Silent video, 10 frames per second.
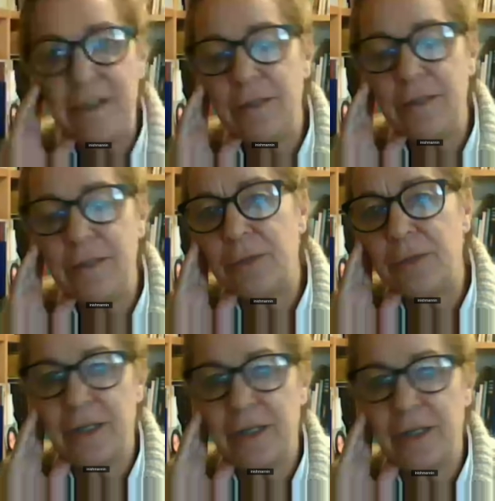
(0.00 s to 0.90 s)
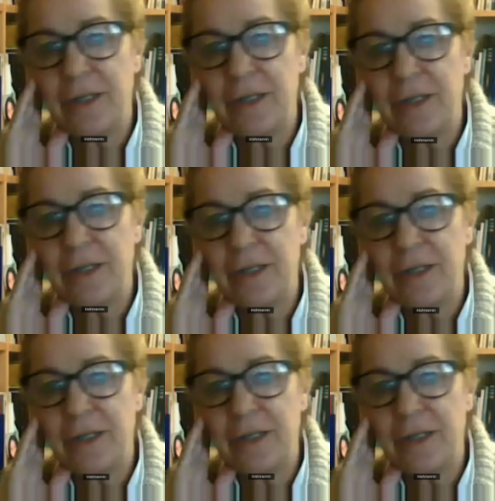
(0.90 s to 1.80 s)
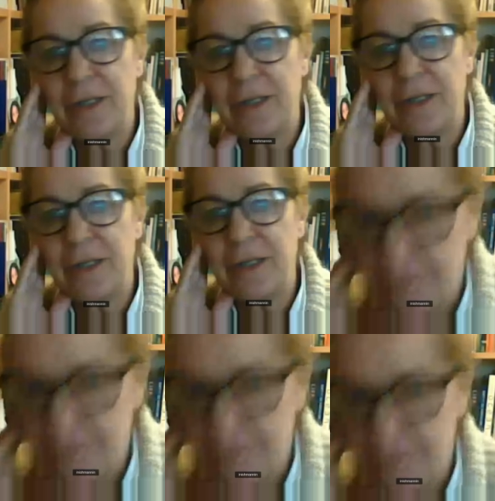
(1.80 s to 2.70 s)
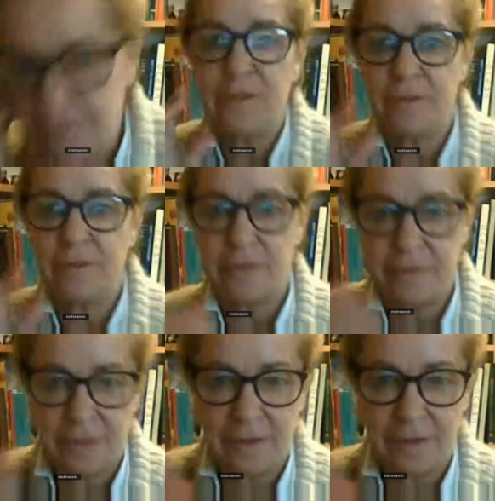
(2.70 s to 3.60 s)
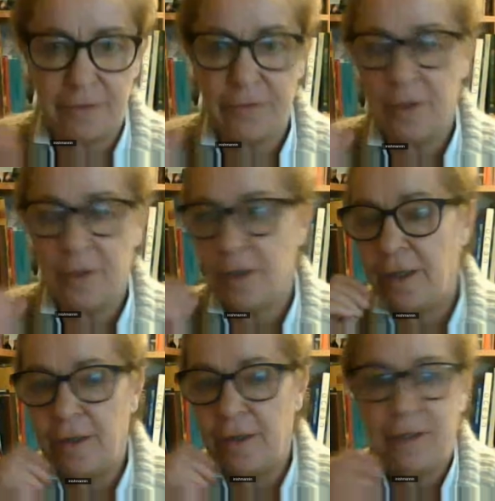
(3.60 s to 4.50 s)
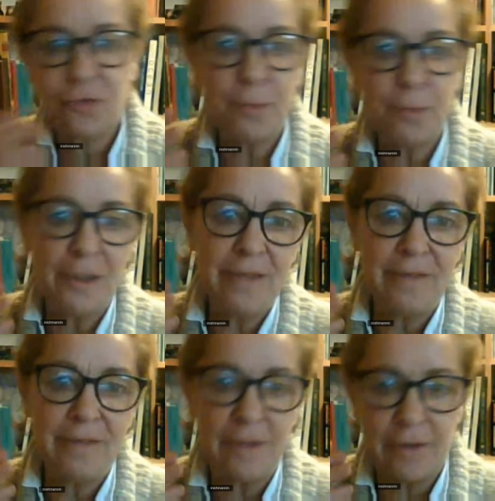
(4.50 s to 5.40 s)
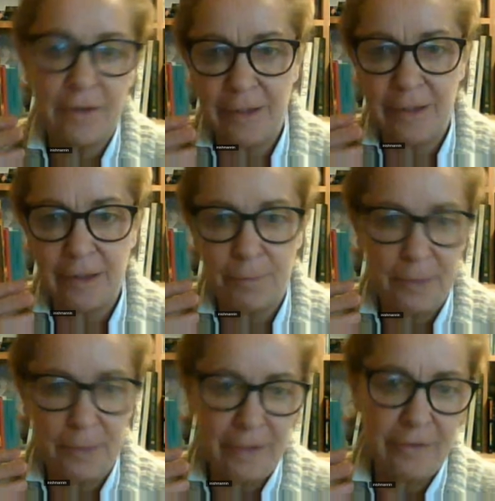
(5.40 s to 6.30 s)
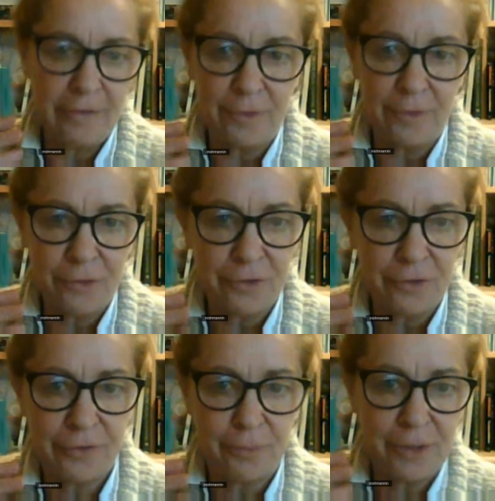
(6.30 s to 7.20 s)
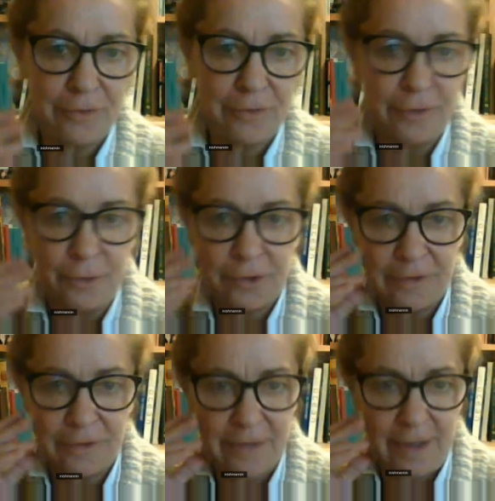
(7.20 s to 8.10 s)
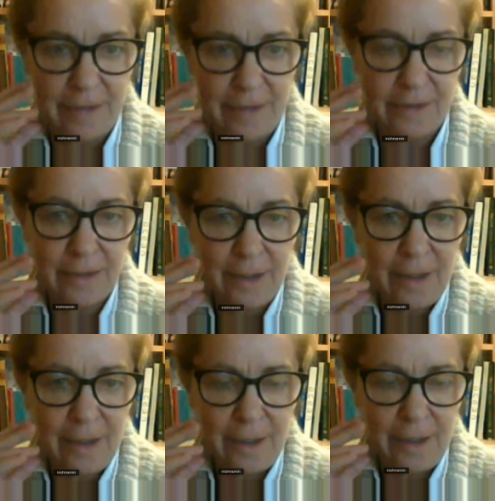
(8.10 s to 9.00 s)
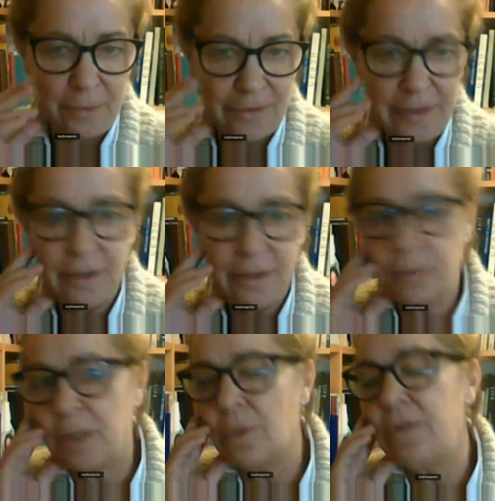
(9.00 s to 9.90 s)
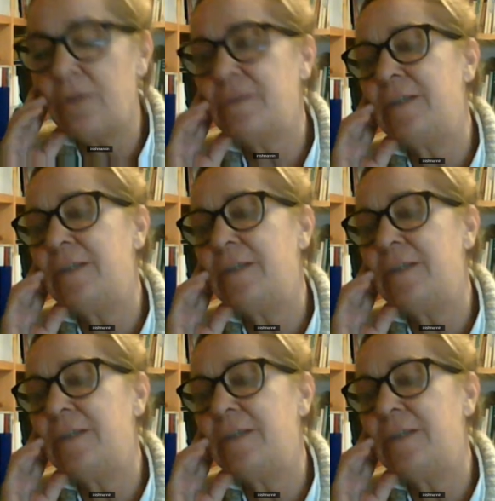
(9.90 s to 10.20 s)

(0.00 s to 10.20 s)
about what Gary was saying, where he was saying that we are seduced into this kind of extrapolating our little solutions to bigger solutions. And I was thinking about what you